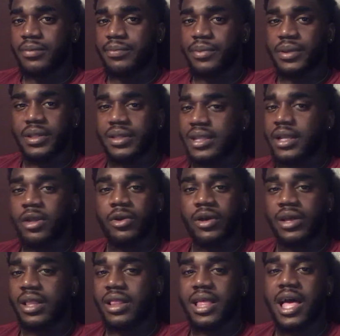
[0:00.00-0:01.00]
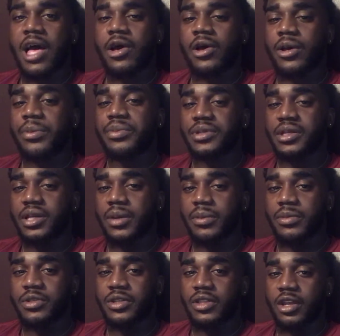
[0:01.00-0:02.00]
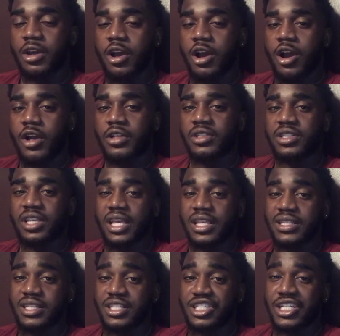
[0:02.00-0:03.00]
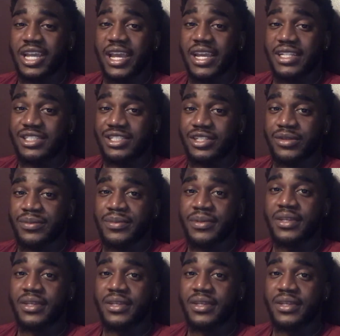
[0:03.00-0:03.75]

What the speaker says: but they don't allow him to come into their hearts and to change them.